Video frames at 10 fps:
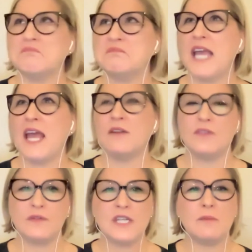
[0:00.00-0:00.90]

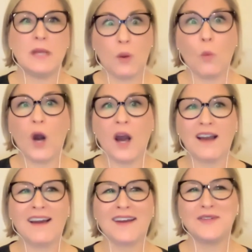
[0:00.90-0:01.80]
10-15-minute
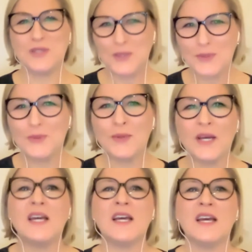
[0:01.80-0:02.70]
walk to
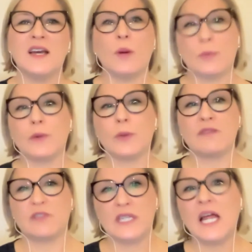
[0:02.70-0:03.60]
where we're going
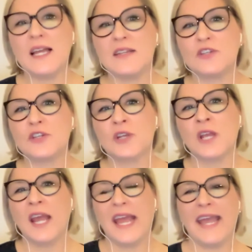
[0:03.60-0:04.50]
for lunch.
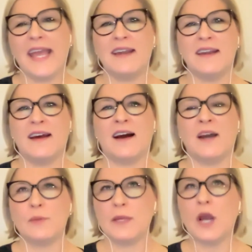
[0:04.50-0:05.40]
And I
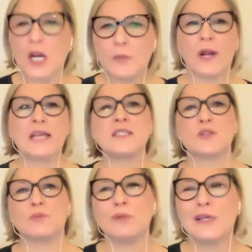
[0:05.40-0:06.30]
would be hard pressed
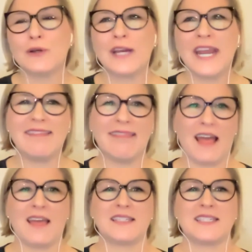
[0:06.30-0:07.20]
to recreate
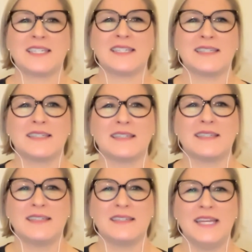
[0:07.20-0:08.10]
that
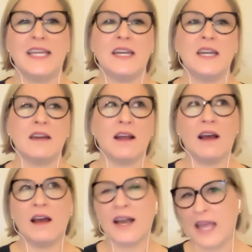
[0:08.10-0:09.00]
in
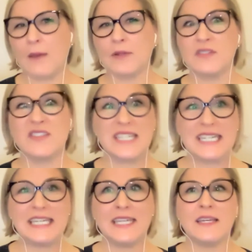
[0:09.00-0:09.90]
a capital
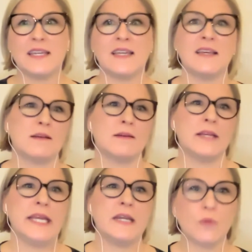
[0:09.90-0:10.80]
city
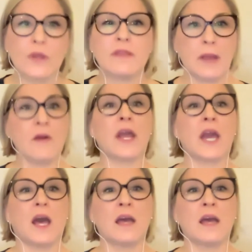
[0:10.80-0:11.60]
in North America.